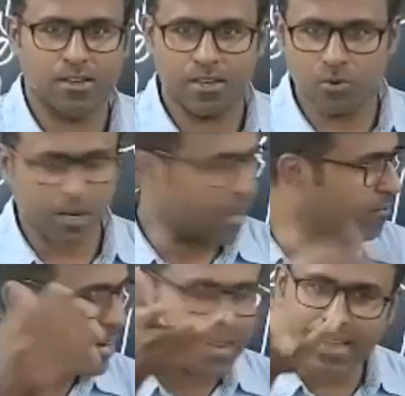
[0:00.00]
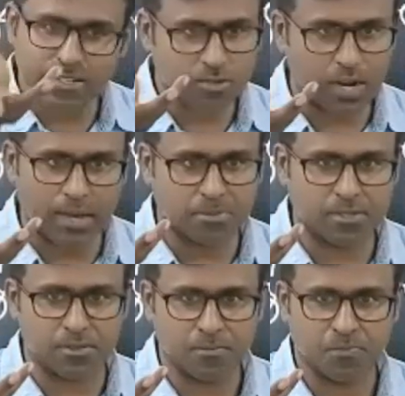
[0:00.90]
your everyday is
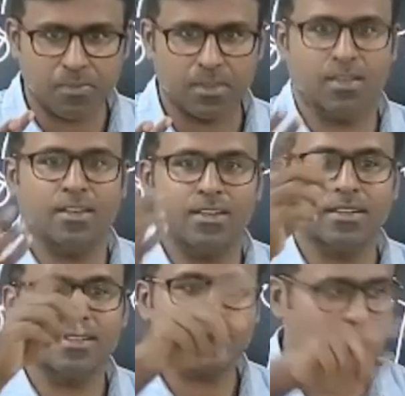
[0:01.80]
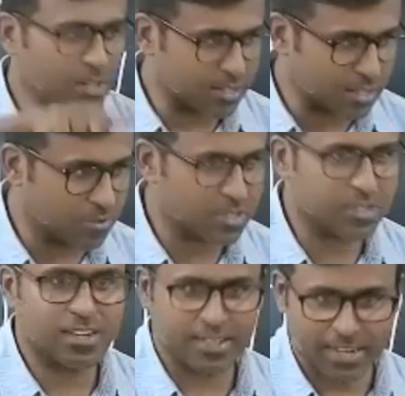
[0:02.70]
collapsed. Civil services,
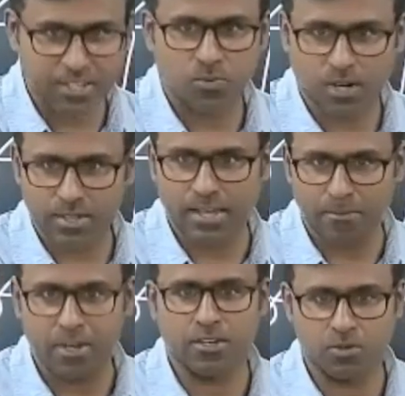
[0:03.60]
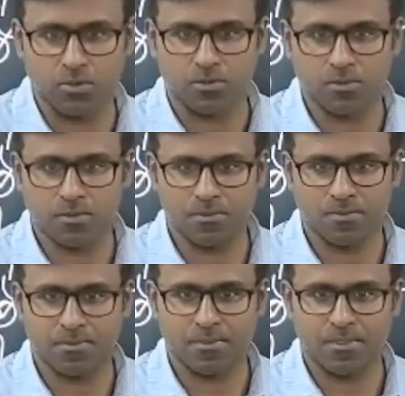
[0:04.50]
that is what is happening to you.
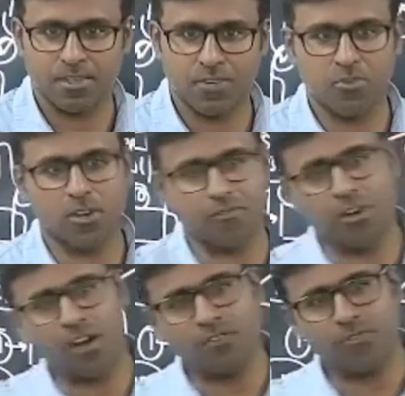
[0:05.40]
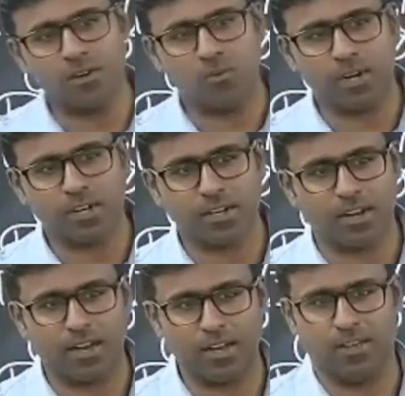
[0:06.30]
If you have gone for work,
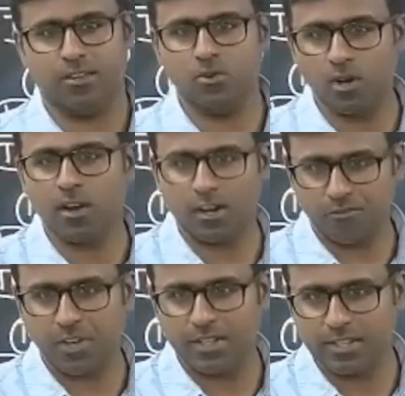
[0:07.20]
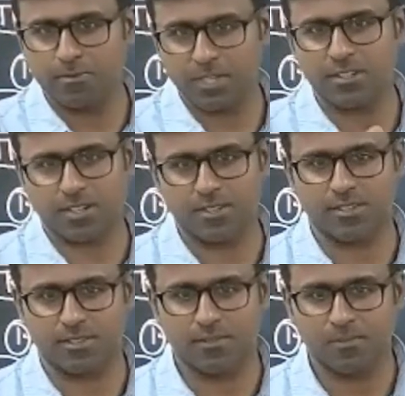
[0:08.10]
you will not feel this much stressed.
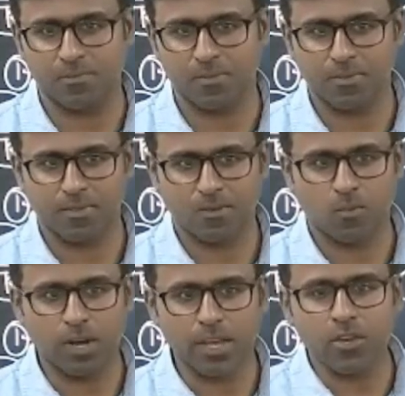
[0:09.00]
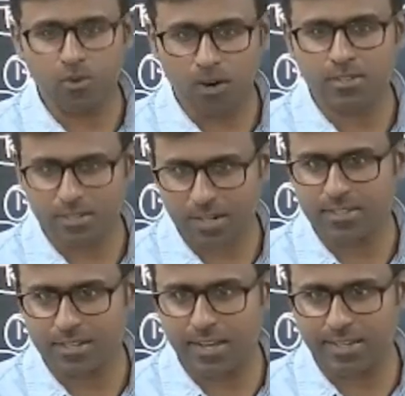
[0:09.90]
Why you are
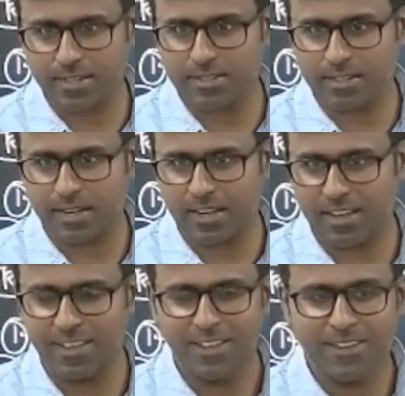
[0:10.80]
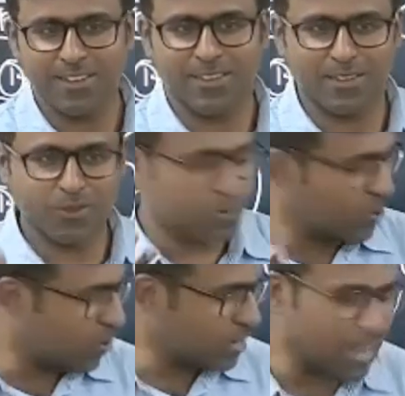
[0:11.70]
stressed like this? You
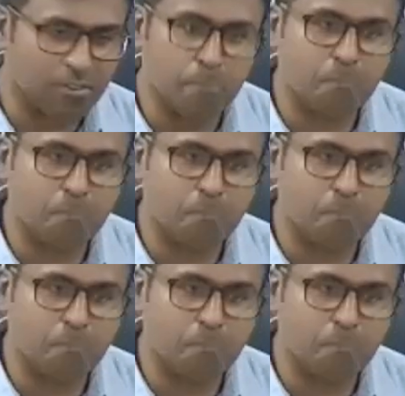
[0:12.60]
don't have a